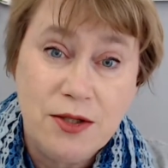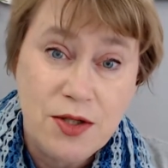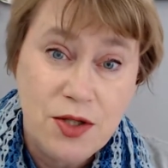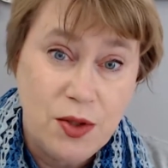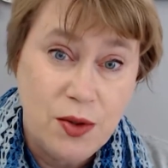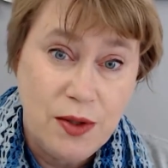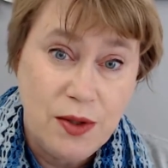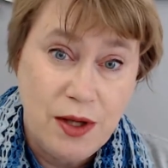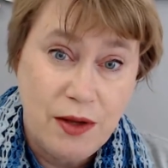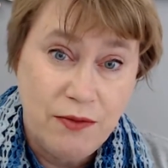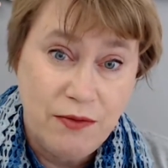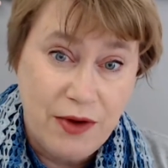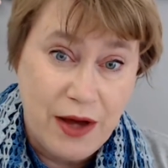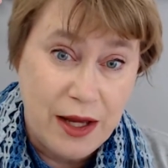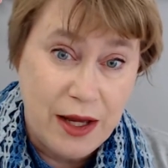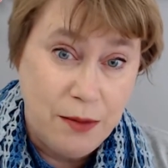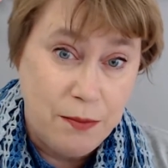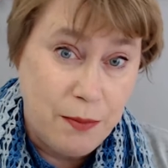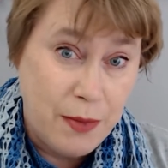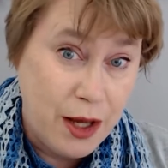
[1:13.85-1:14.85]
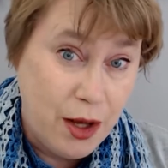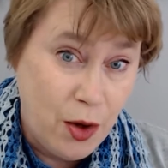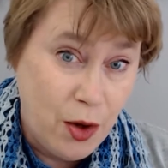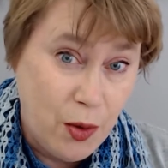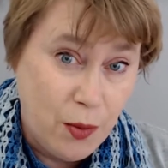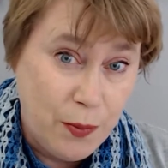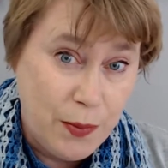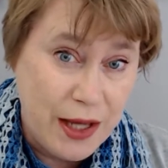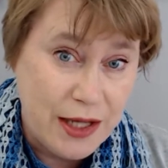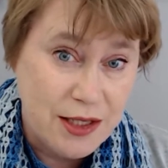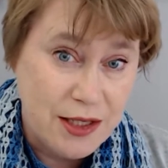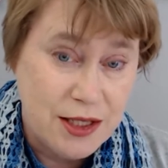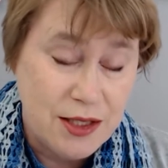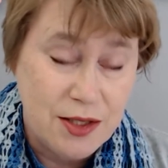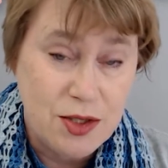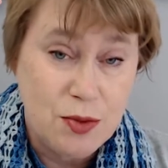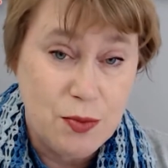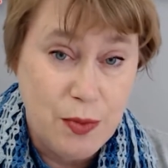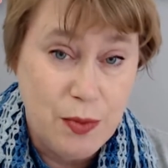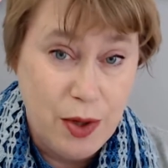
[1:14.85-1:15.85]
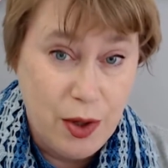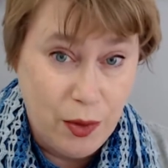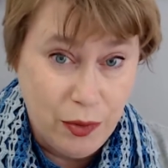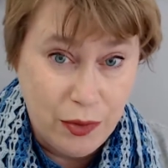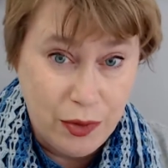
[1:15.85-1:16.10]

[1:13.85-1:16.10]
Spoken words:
You can find my own patterns both